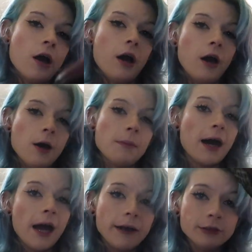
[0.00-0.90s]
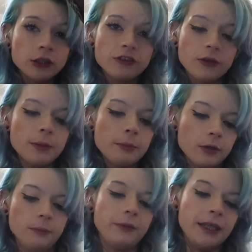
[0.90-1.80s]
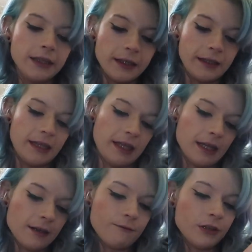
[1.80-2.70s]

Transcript: I've heard some people complain that they can't